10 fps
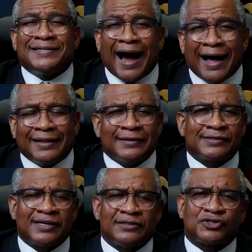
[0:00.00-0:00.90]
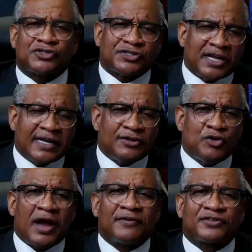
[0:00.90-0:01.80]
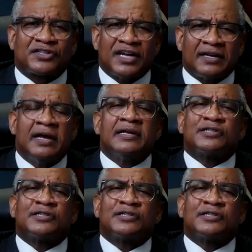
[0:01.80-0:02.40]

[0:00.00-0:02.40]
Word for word: dollars and cents. You have sent